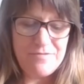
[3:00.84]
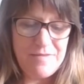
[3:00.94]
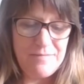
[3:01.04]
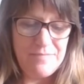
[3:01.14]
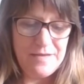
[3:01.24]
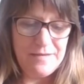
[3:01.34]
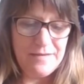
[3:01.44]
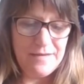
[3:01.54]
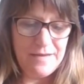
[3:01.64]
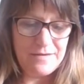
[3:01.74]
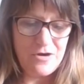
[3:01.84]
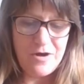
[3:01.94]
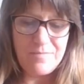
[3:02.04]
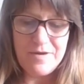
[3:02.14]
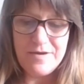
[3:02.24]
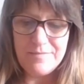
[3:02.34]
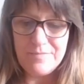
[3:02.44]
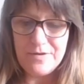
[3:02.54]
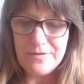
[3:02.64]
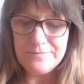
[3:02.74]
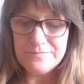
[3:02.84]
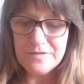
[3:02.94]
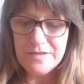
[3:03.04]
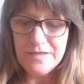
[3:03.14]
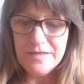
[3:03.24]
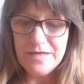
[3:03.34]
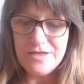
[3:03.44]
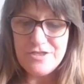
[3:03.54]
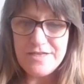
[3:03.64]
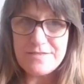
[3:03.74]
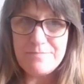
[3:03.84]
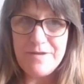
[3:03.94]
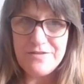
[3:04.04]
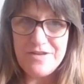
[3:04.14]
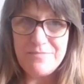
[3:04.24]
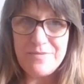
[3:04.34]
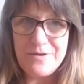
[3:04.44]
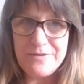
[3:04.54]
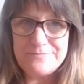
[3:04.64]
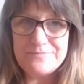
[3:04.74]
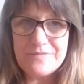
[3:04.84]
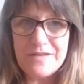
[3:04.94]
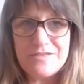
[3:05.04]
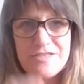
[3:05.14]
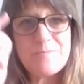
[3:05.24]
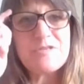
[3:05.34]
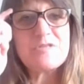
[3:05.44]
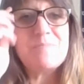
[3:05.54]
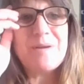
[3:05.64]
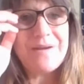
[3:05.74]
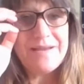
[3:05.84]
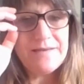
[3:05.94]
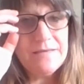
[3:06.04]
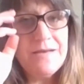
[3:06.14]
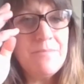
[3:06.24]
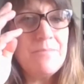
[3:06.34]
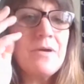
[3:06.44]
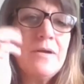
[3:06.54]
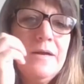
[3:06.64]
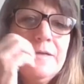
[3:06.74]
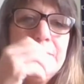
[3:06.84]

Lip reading: may be a karma number, a Jezebel number, Jezebel spirit number,